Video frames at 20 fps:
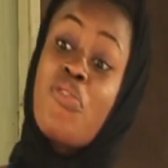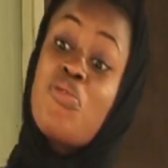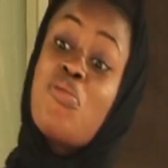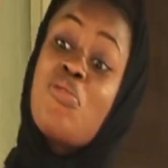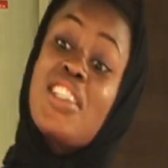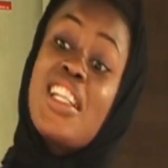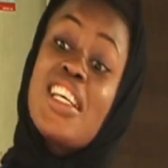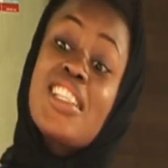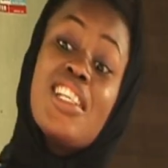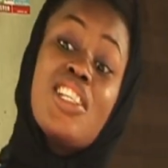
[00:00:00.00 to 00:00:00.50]
of
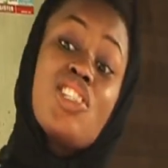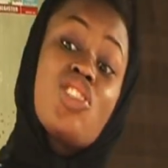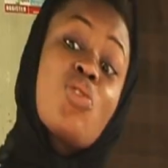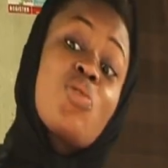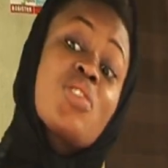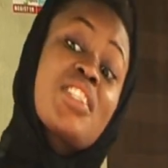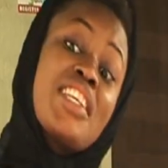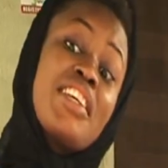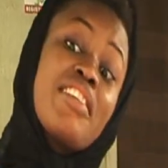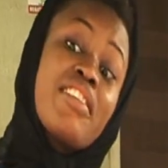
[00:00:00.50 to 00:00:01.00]
uselessness
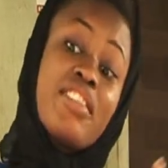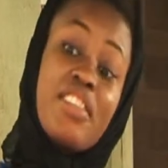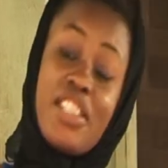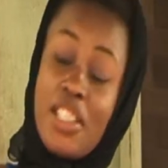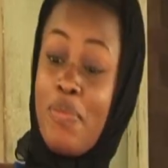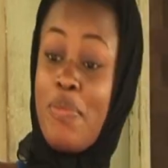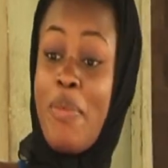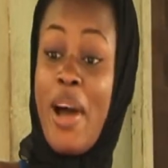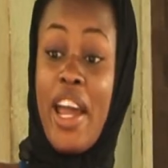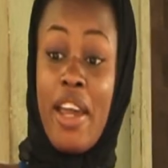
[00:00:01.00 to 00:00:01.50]
just
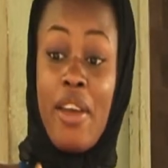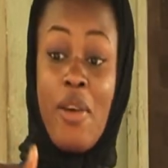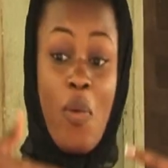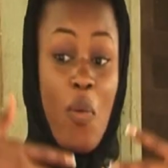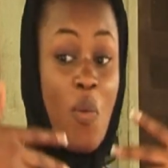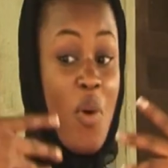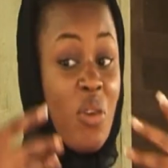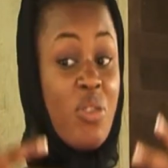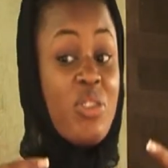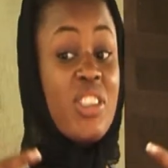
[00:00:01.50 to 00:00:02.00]
increased by
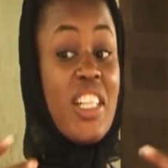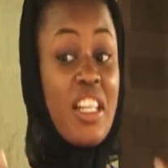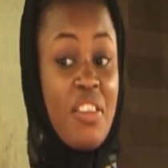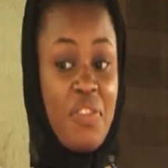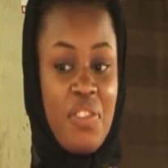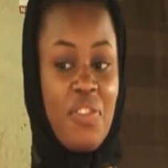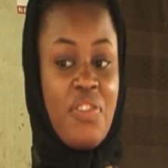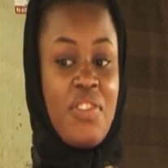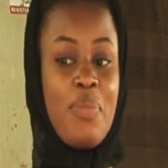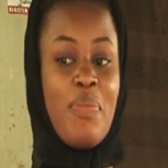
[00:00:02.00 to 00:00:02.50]

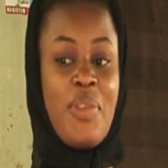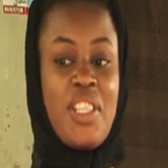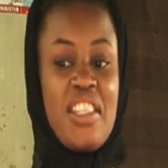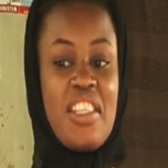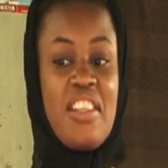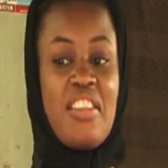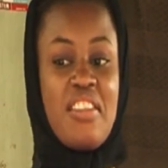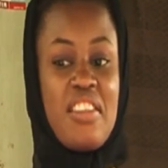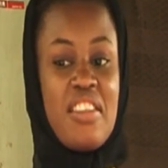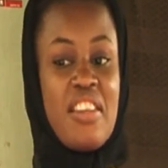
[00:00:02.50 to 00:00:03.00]

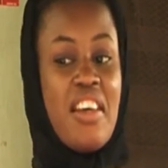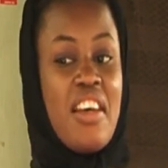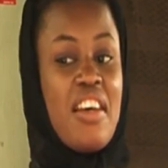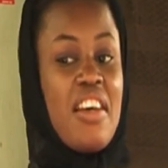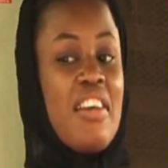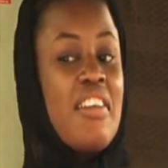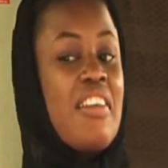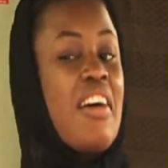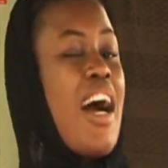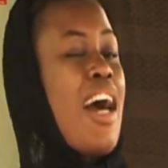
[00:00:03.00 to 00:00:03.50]
150%.
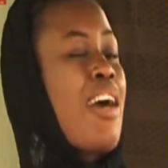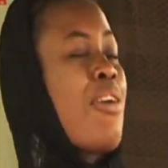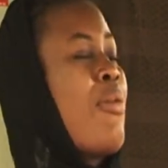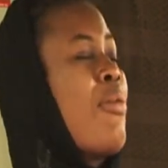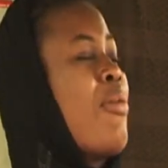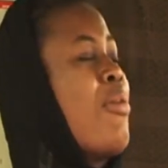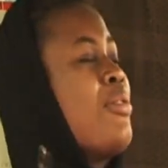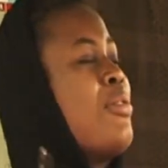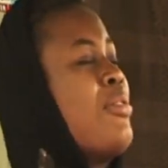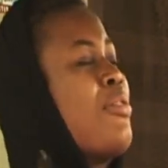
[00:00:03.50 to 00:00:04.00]

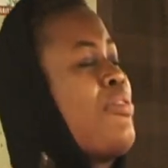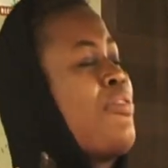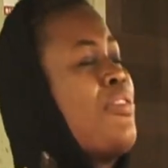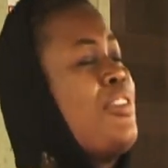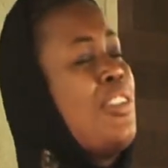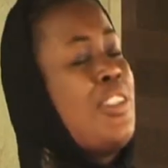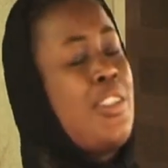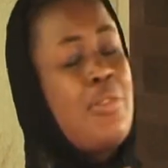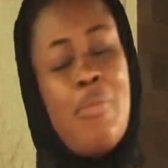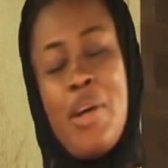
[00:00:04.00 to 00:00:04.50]
Alcohol don't
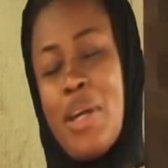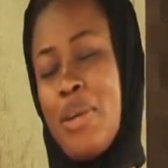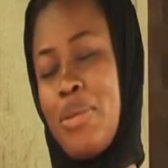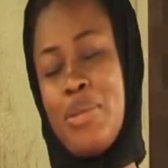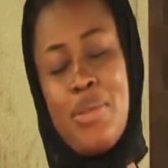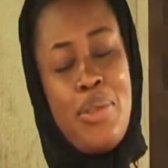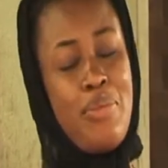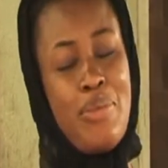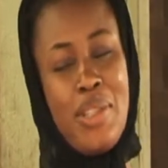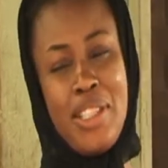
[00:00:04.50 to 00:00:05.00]
finish my
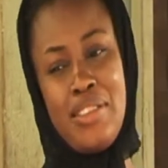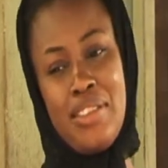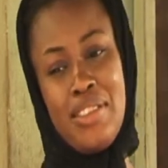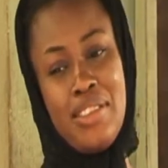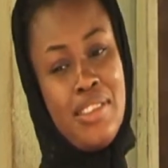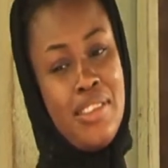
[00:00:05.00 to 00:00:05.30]
husband.